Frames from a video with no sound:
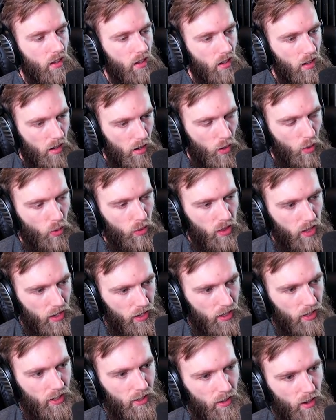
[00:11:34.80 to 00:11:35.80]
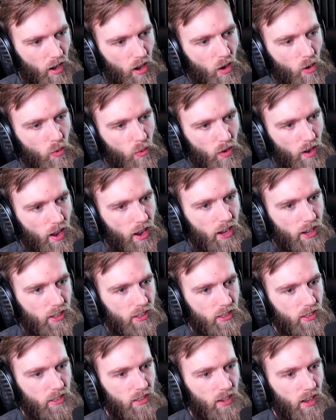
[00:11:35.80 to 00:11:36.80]
clothing. All
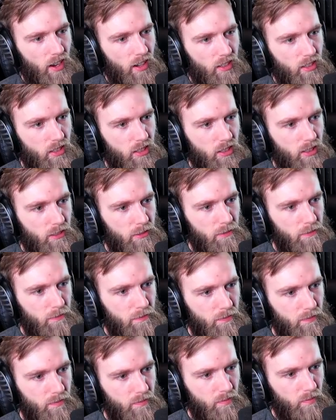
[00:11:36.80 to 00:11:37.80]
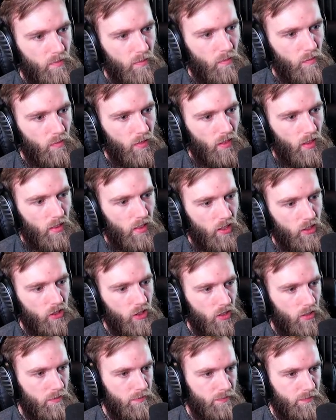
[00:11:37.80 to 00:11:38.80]
right, nice. That's
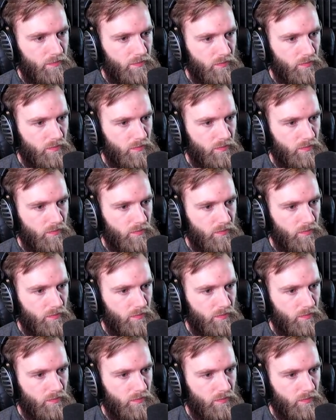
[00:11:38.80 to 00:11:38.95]
good